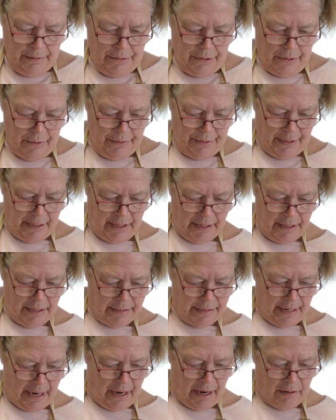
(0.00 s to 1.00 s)
Turn the heat
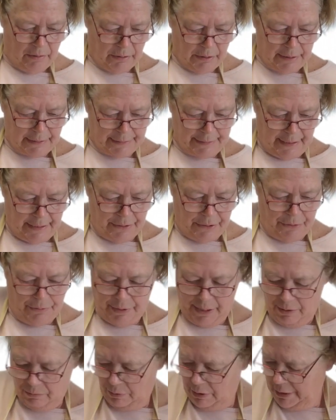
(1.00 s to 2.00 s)
down because I do
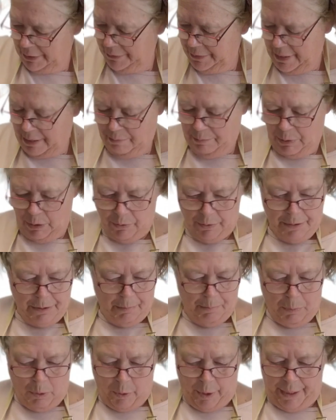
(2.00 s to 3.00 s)
not want that milk to
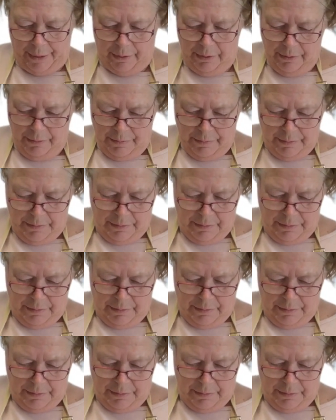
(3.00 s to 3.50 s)
boil.